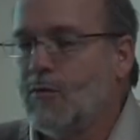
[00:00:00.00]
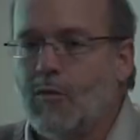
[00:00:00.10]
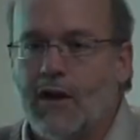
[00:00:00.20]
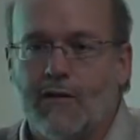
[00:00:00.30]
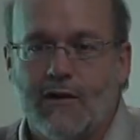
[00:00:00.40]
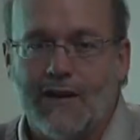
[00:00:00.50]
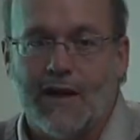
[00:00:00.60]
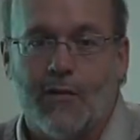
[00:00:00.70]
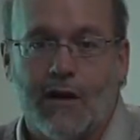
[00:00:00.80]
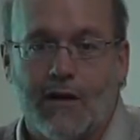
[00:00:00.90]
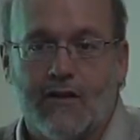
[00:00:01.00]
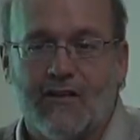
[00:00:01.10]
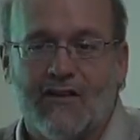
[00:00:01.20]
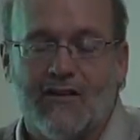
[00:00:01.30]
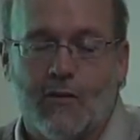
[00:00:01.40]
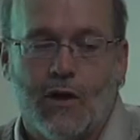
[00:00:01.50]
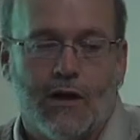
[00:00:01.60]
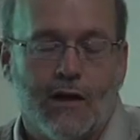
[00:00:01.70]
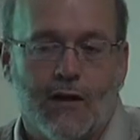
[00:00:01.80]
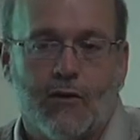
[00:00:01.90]
But if you think about it as this is a way
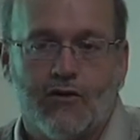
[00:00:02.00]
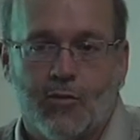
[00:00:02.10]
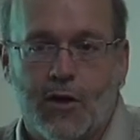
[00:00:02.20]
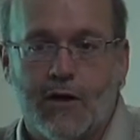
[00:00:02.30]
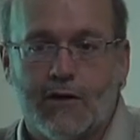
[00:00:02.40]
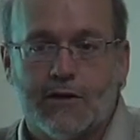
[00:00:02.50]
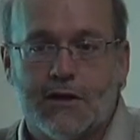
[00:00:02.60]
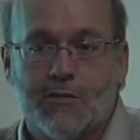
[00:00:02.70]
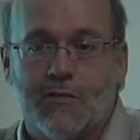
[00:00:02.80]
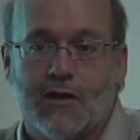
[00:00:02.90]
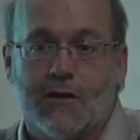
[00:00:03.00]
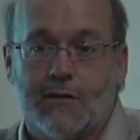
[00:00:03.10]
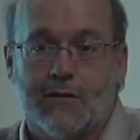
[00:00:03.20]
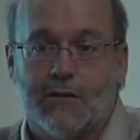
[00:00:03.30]
to leverage a partnership that